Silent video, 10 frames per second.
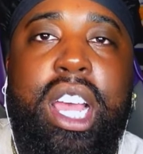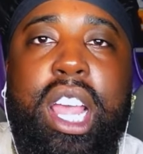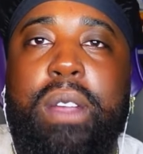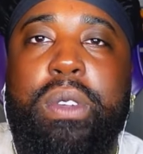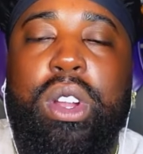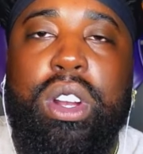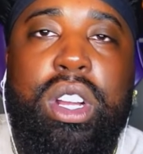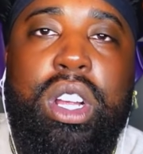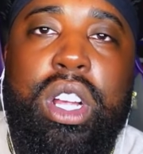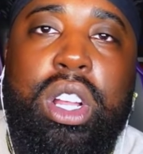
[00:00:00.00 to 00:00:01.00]
if you're
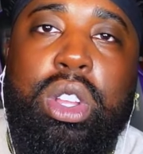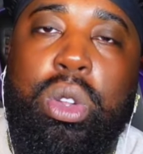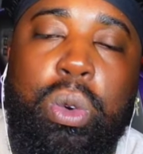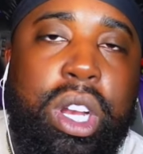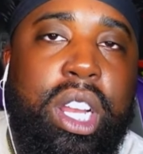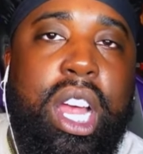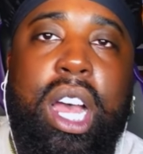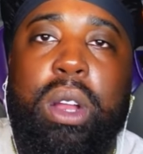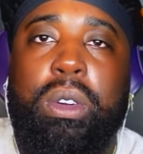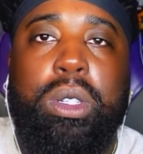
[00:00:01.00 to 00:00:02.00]

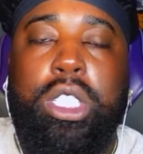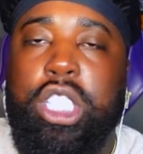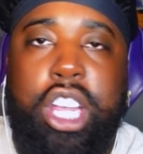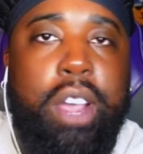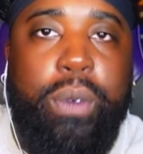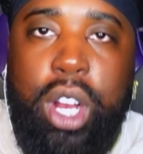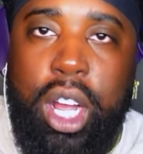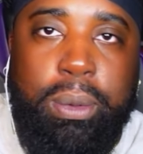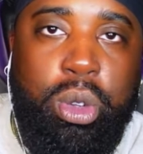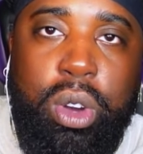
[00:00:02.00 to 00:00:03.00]
29 or give it
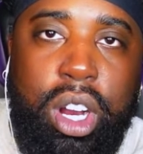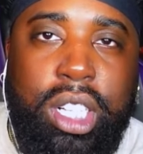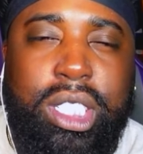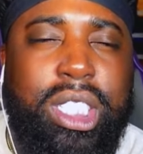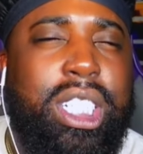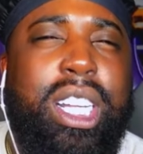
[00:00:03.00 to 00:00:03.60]
up, doing all this other shit.